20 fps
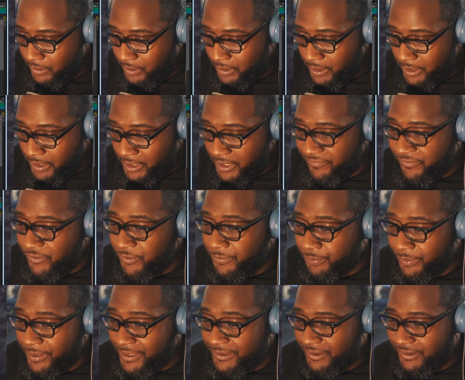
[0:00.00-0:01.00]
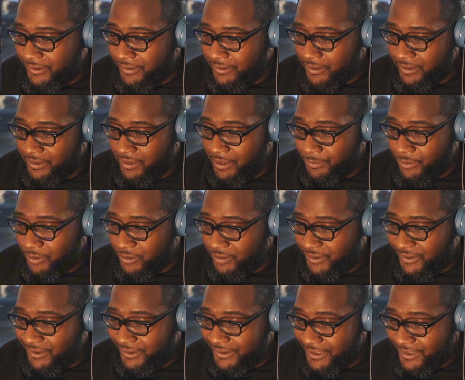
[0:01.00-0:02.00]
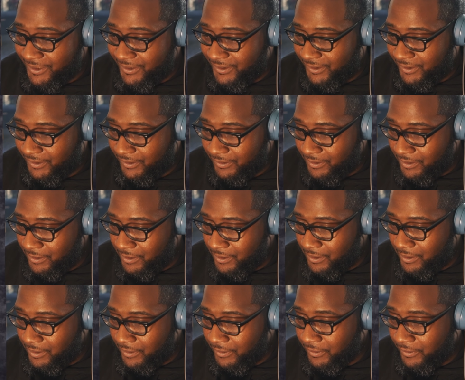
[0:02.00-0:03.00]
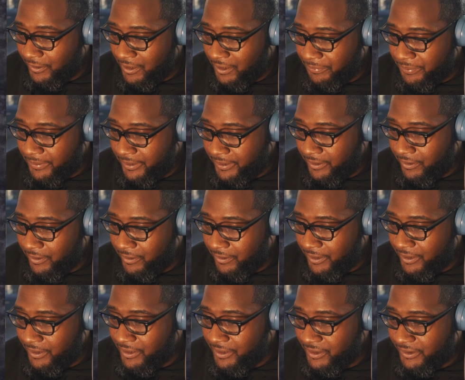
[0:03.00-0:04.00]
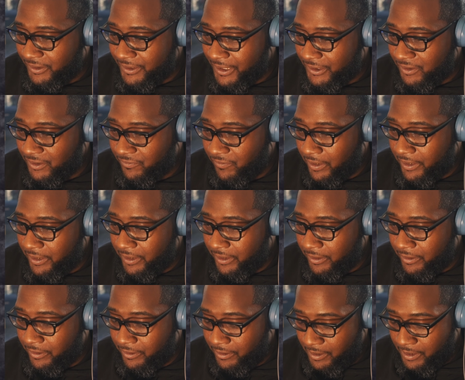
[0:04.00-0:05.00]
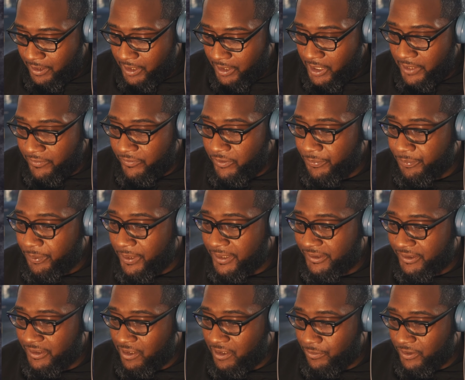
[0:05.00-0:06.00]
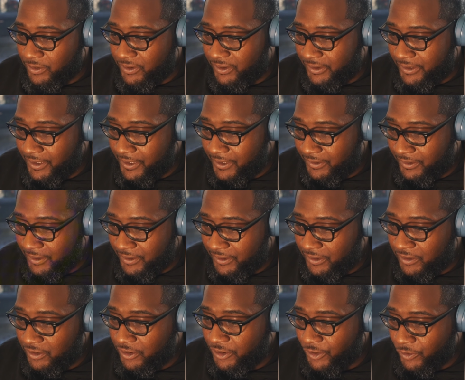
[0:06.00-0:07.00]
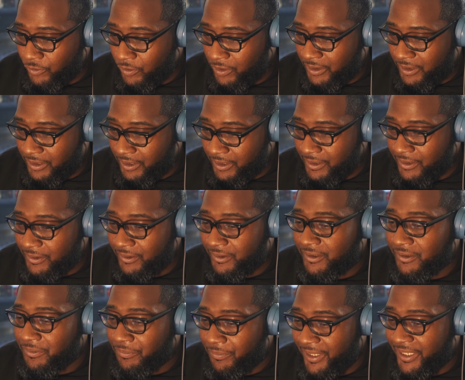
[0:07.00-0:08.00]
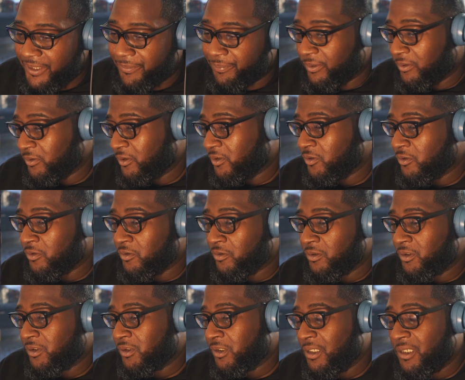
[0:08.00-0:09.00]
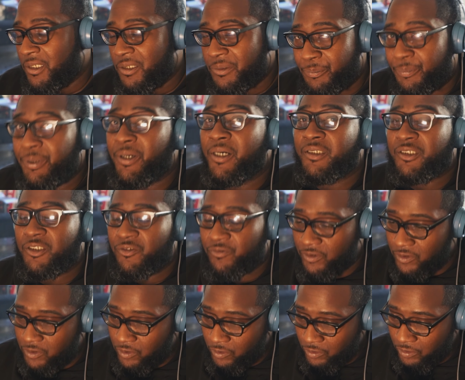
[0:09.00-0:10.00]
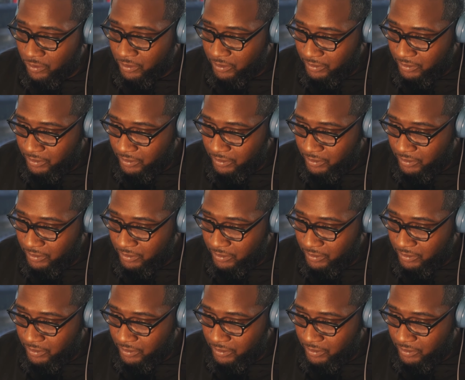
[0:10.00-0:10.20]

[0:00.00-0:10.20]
if you press the number 6, look up here in this section right here. If you press the number 6, it's the shortcut to make Pro Tools punch record.